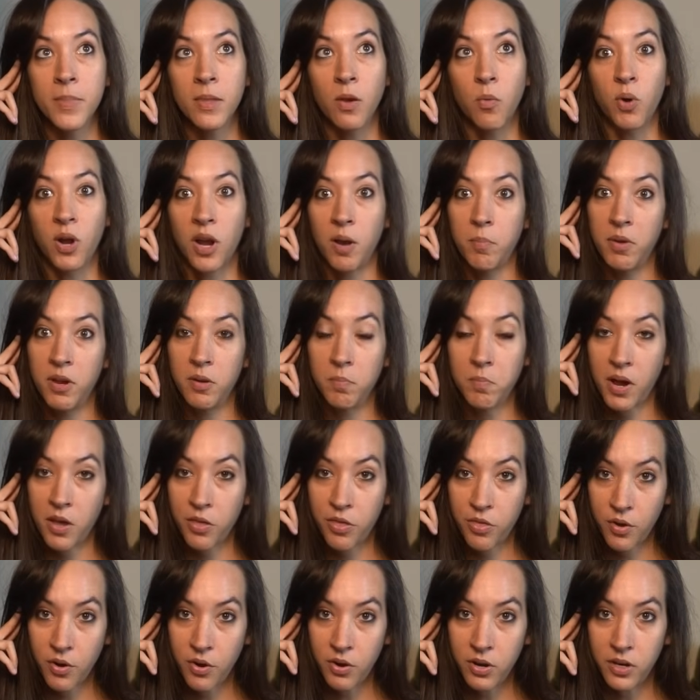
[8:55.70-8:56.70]
when I'm in my
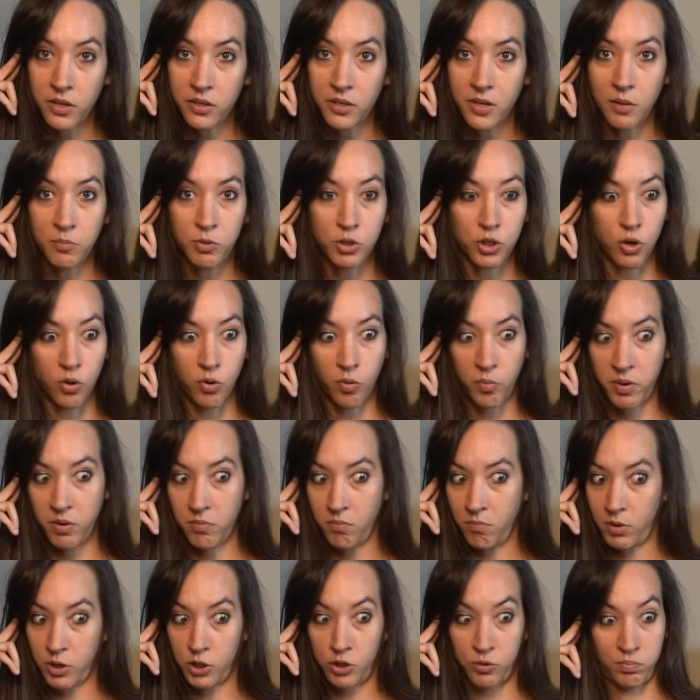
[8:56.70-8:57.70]
30s. And I'm sure it will be
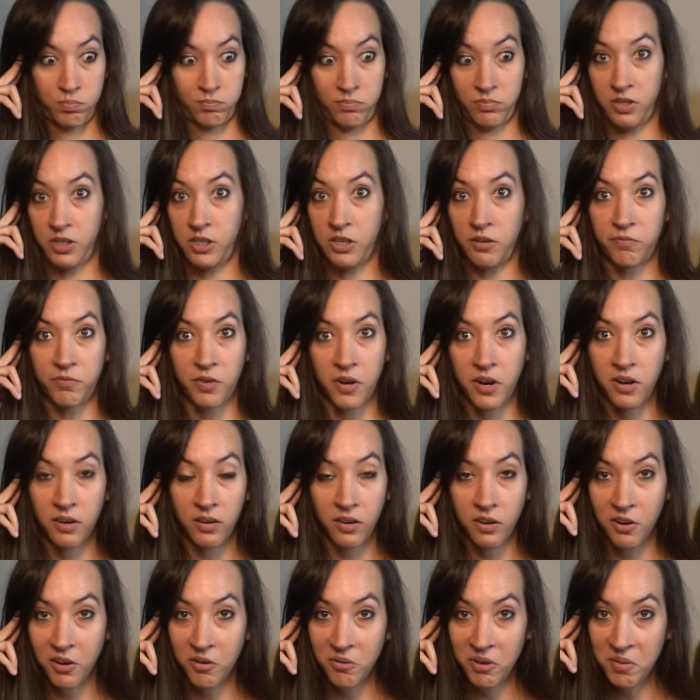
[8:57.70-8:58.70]
much
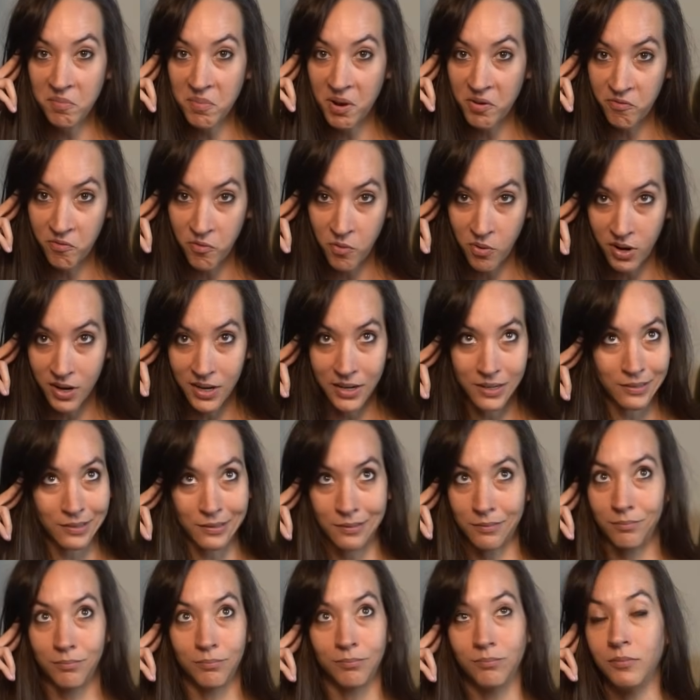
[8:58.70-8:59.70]
different, you know, in my 40s
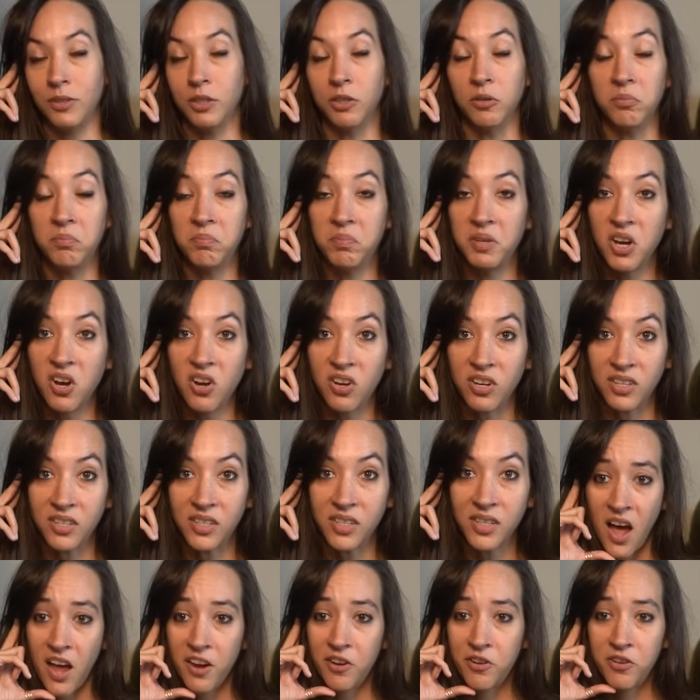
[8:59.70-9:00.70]
and, you know,
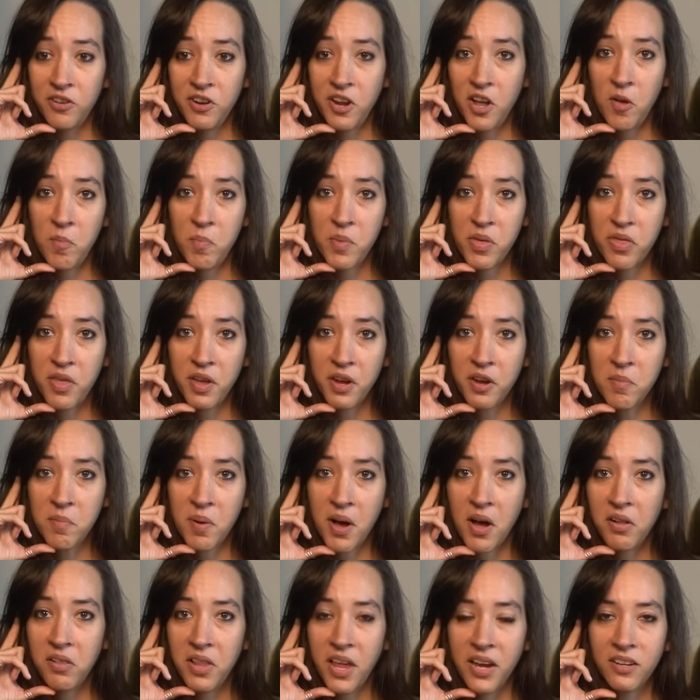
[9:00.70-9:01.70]
beyond. I couldn't help but think
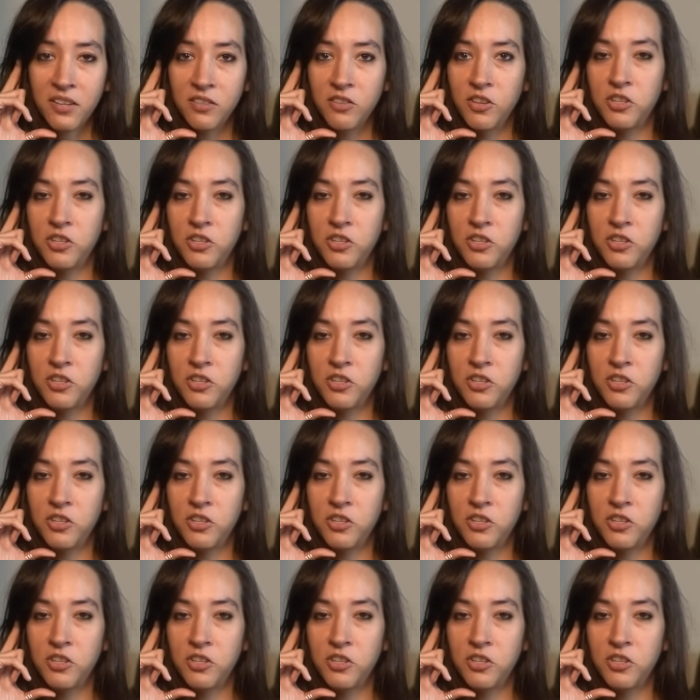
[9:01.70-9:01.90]
about like